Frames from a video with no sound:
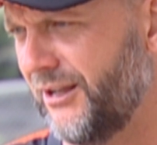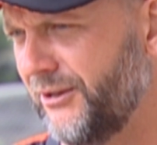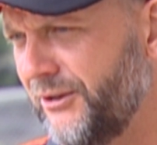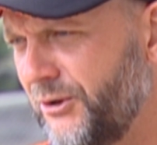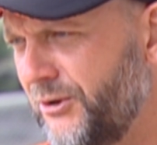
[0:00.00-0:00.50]

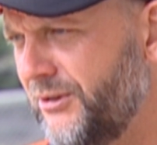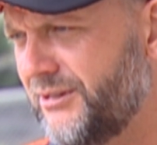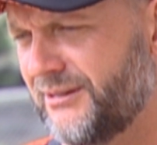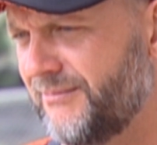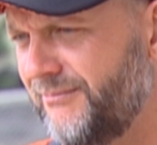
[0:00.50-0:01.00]

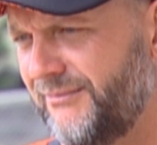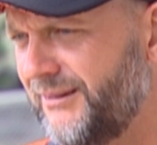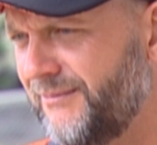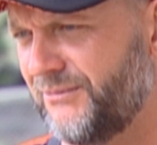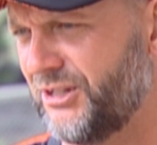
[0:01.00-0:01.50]
who's
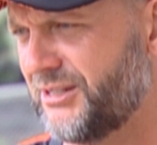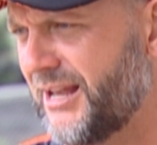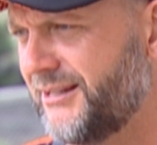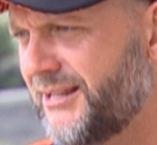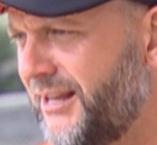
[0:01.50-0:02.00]
just
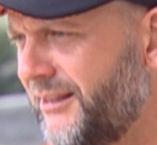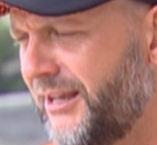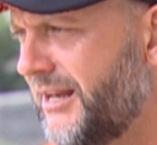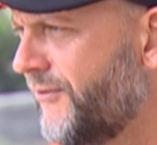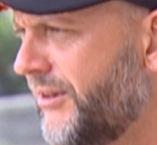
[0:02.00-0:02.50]
does anything
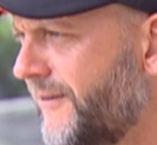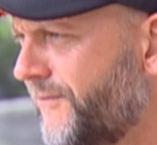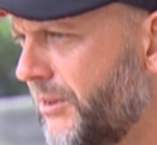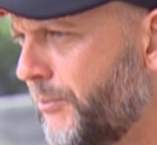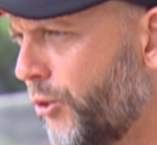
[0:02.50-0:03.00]
and everything
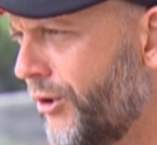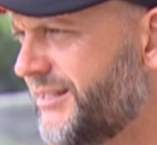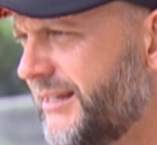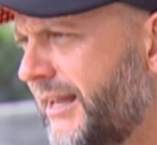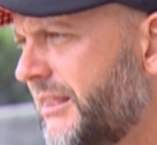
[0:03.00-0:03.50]
for the boys
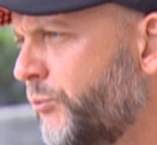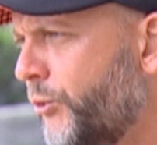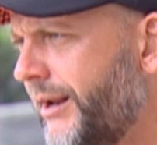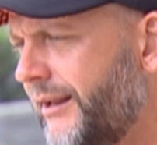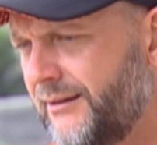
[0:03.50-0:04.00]
to get them
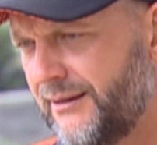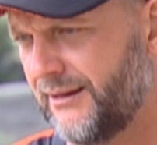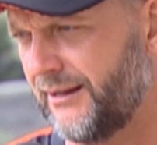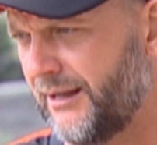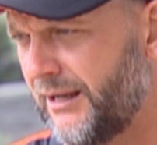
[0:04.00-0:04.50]
ready
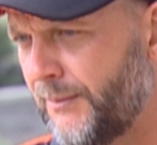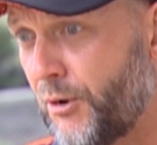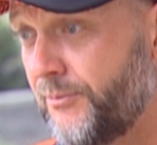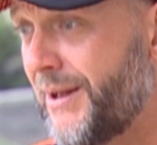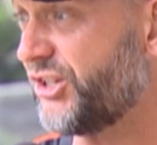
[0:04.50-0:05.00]

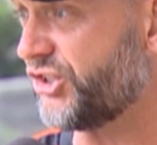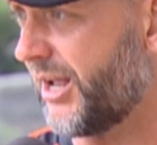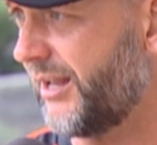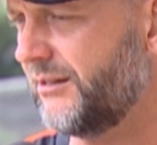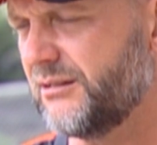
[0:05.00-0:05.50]
on match
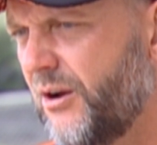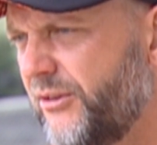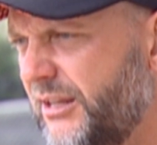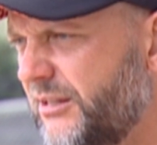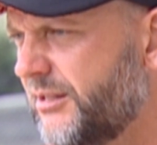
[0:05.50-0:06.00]
day. So I
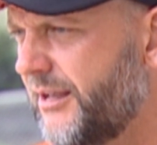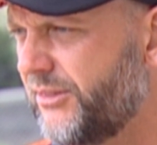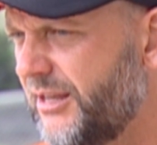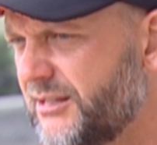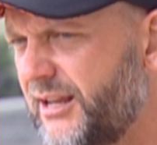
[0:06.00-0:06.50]
think
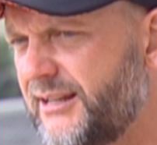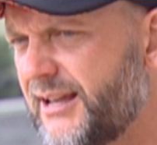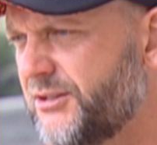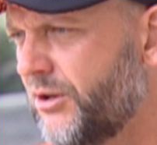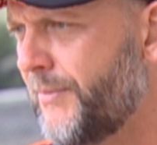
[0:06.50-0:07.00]
things that he
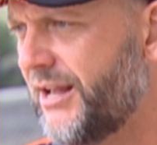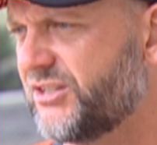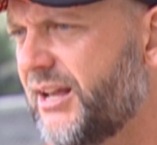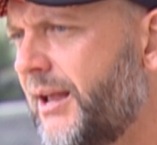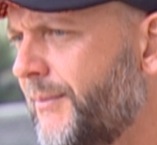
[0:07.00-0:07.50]
does on match
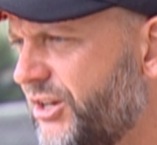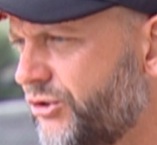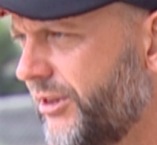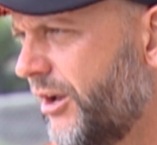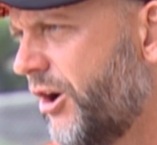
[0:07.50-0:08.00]
day, make
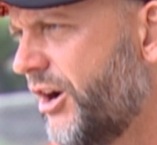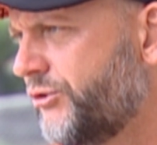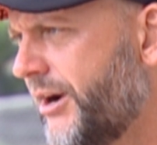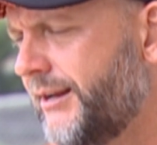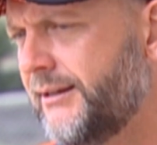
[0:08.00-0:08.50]
sure they're
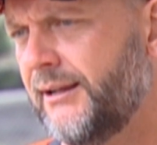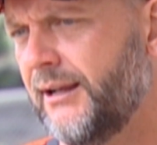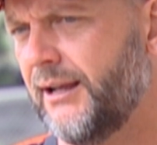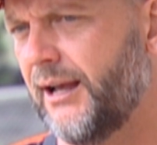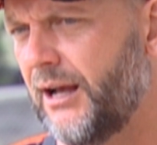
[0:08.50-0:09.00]
hydrated,
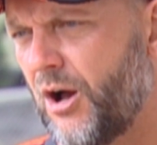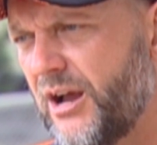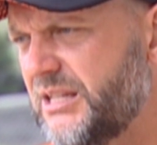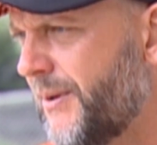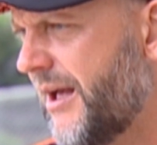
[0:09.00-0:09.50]

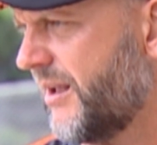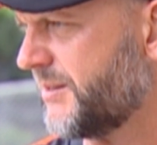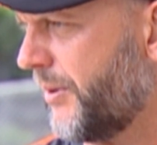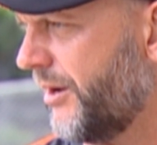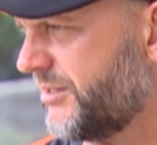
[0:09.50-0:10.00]
ice bars
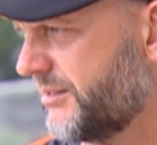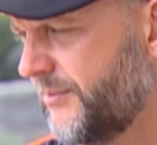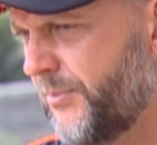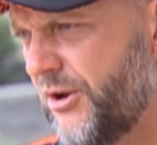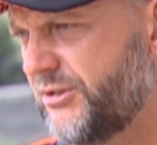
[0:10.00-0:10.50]

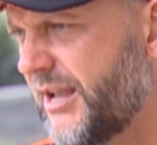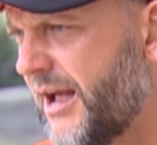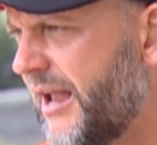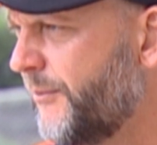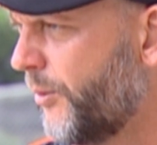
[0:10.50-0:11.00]
post
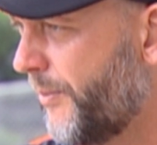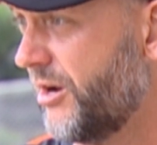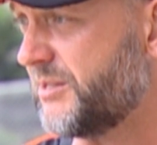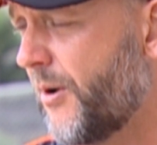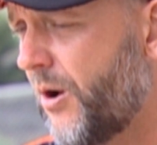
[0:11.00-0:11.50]
game or
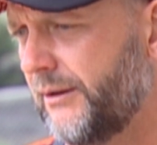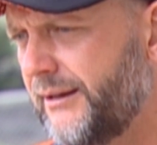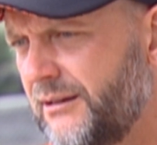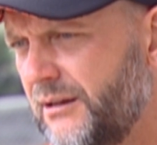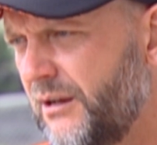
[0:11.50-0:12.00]
post
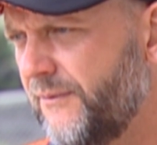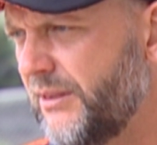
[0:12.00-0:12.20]
bowling for the